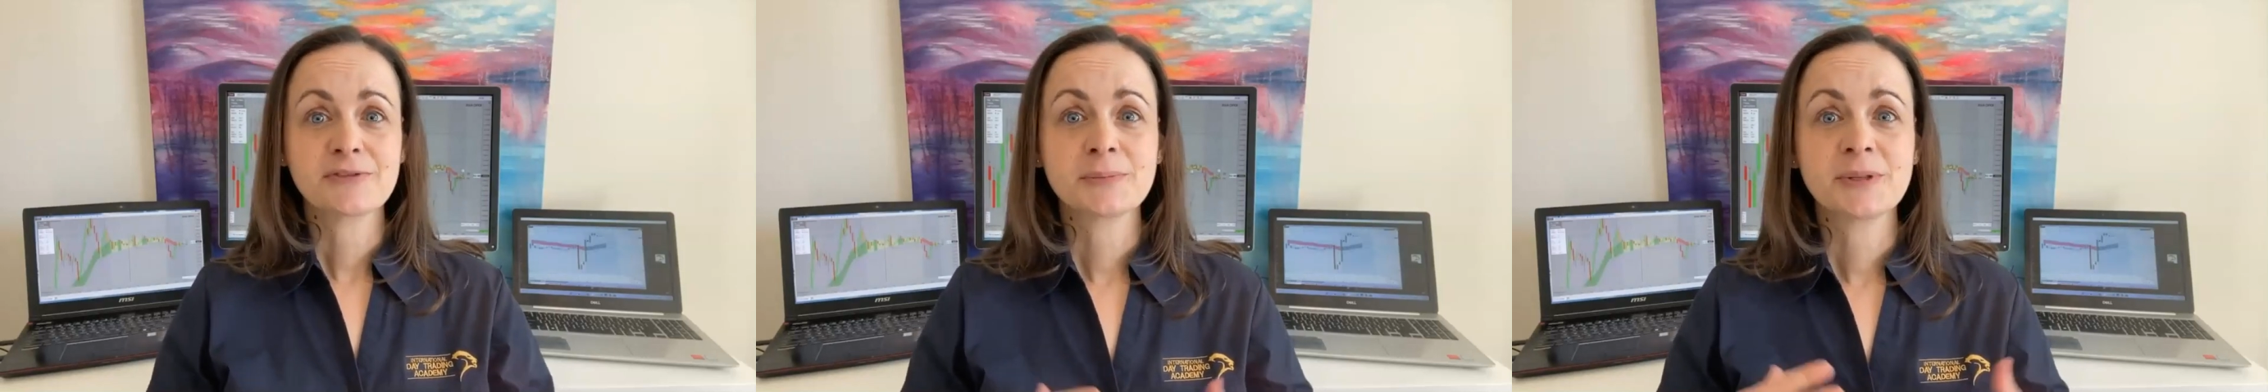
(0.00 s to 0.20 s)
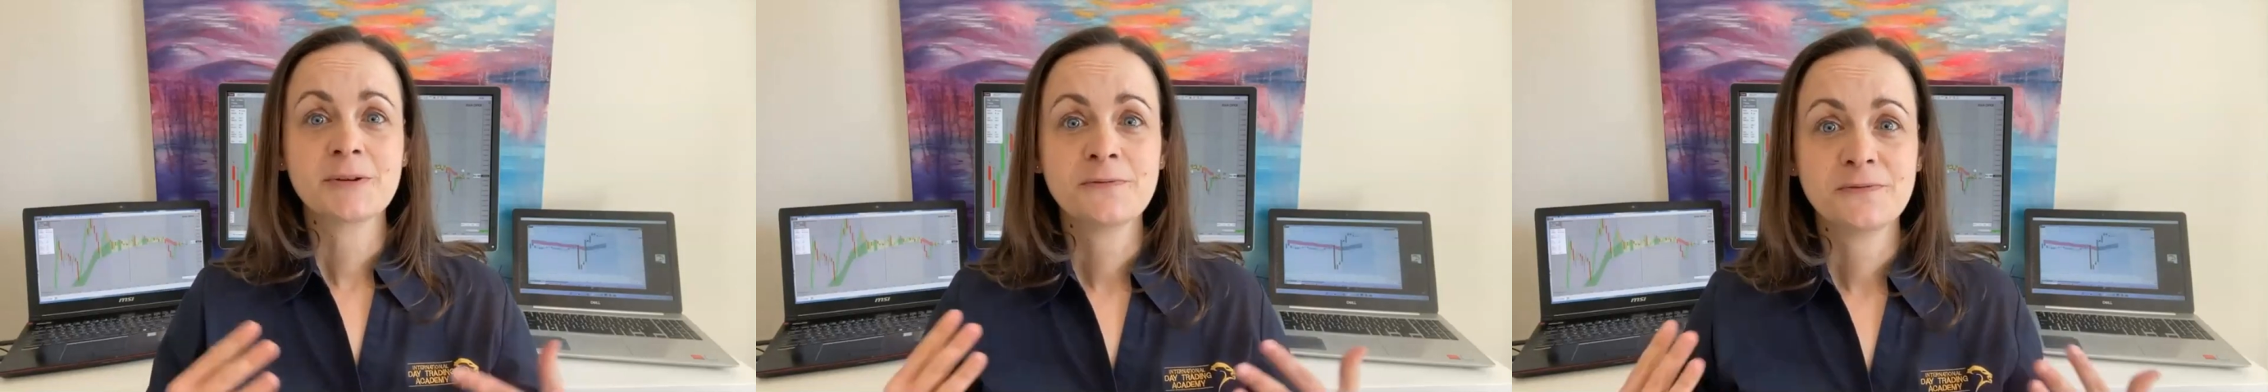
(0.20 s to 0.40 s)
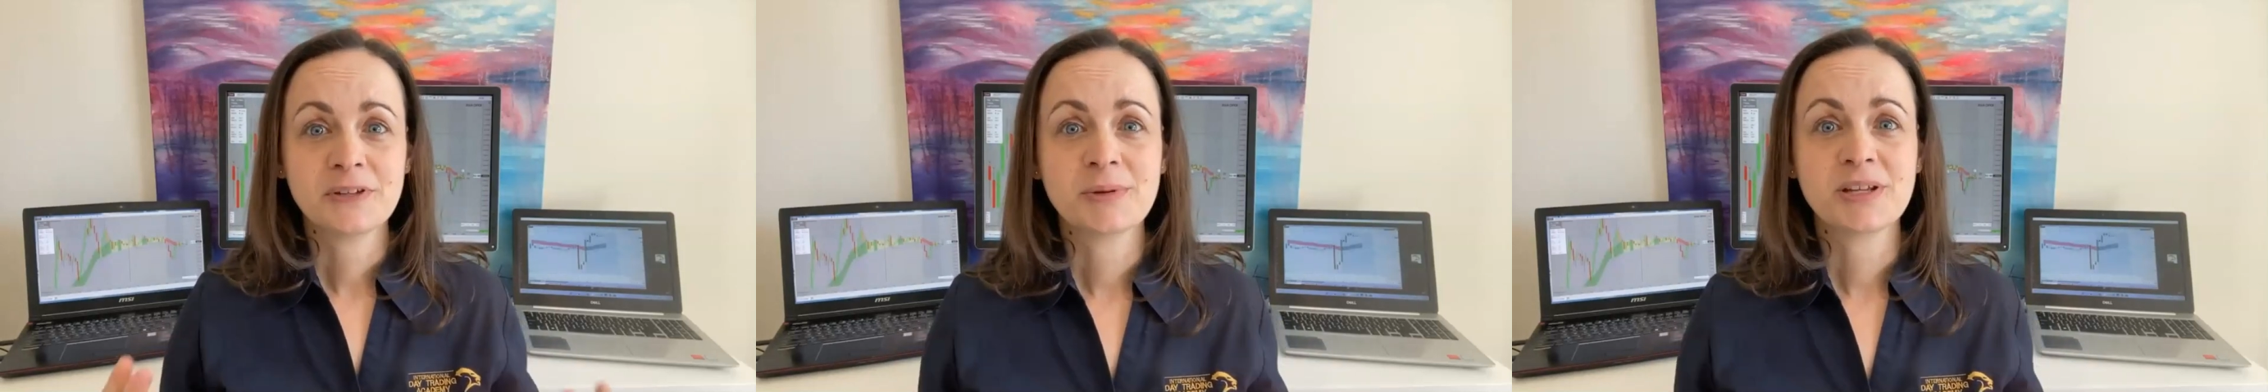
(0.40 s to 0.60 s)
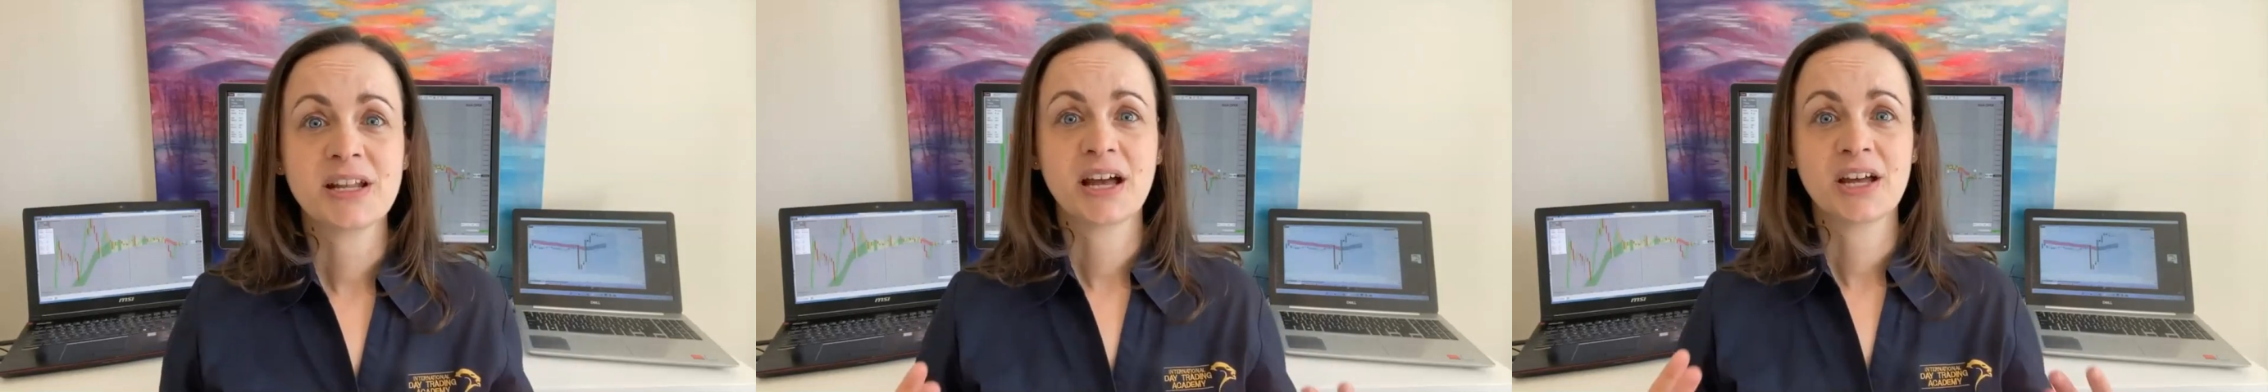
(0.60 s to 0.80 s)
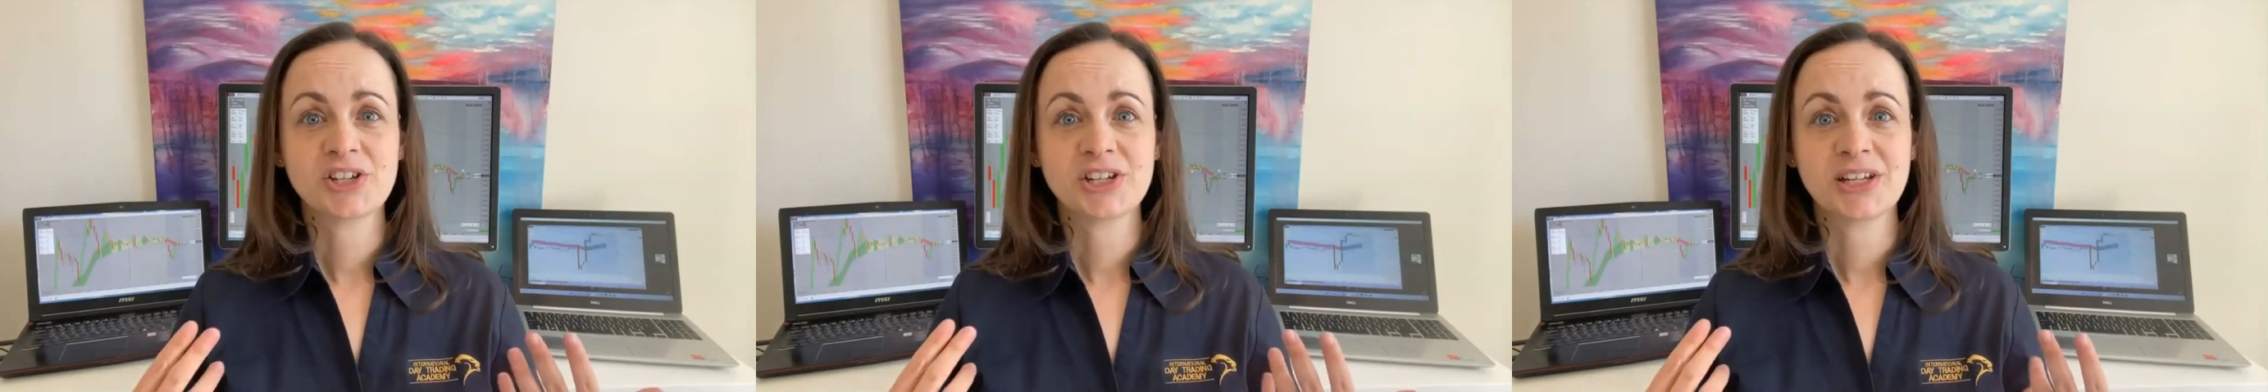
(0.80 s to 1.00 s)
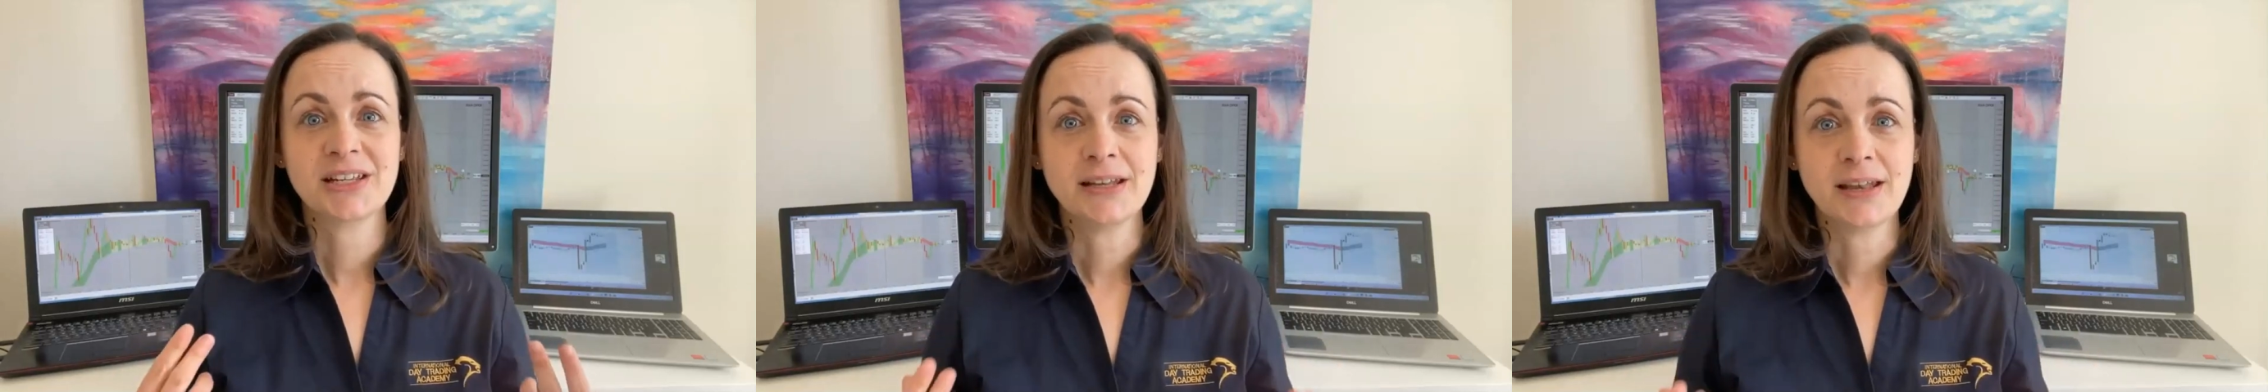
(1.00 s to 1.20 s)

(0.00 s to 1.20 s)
from the Fibonacci